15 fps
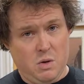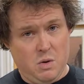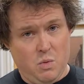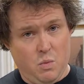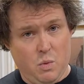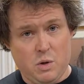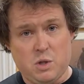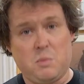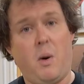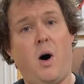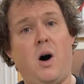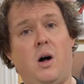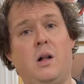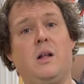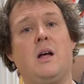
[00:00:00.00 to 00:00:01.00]
We're
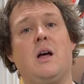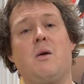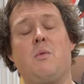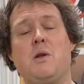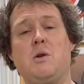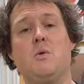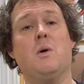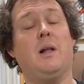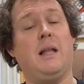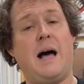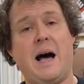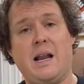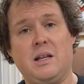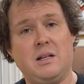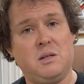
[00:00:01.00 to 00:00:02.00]
small, and we do a
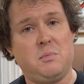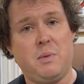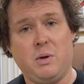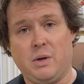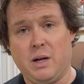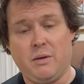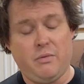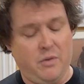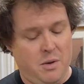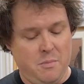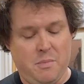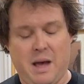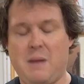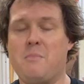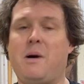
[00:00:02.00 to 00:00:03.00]
lot in this building, from
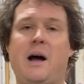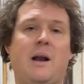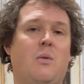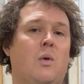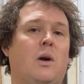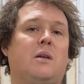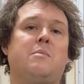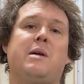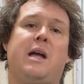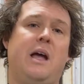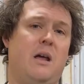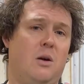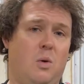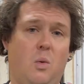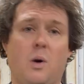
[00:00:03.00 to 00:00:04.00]
paint body work to
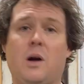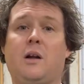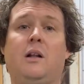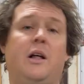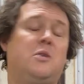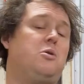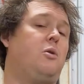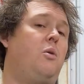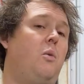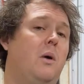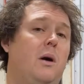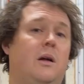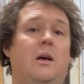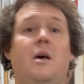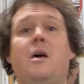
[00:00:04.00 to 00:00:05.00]
mechanical work, electrical
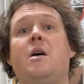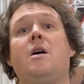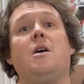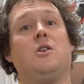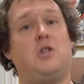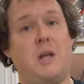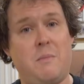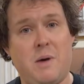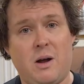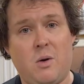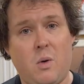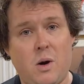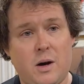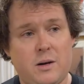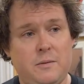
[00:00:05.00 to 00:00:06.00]
work, sheet metal
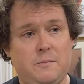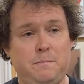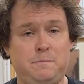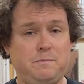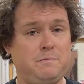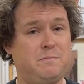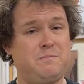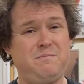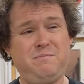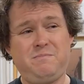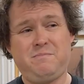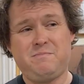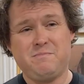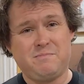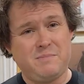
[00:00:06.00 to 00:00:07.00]
work,
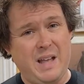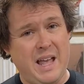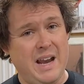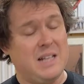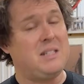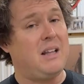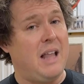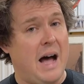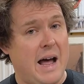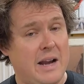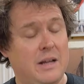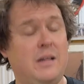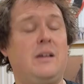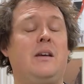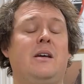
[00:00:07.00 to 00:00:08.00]
and it's a lot.
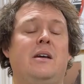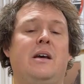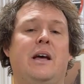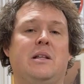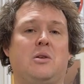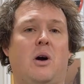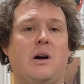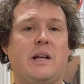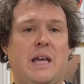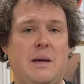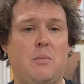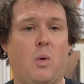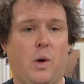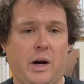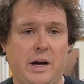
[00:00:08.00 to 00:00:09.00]
It's hard to keep
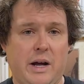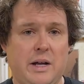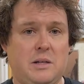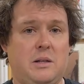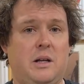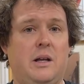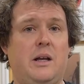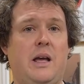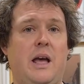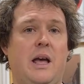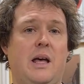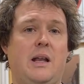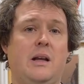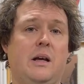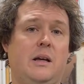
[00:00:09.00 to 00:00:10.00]
organized.
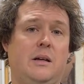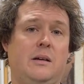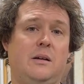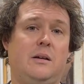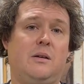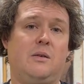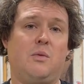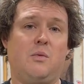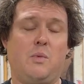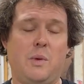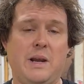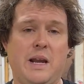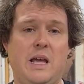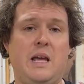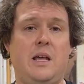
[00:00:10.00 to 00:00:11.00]
And we
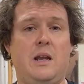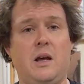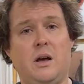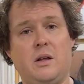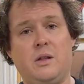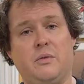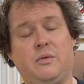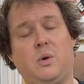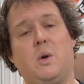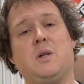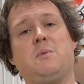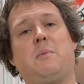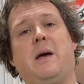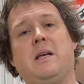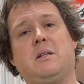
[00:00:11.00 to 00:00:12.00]
need the floor
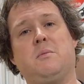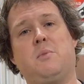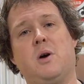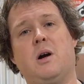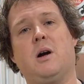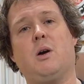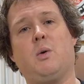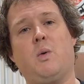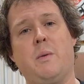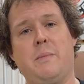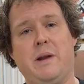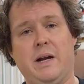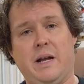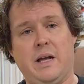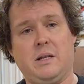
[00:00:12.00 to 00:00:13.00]
space to put our equipment
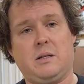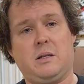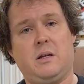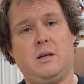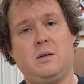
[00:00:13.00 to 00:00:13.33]
against.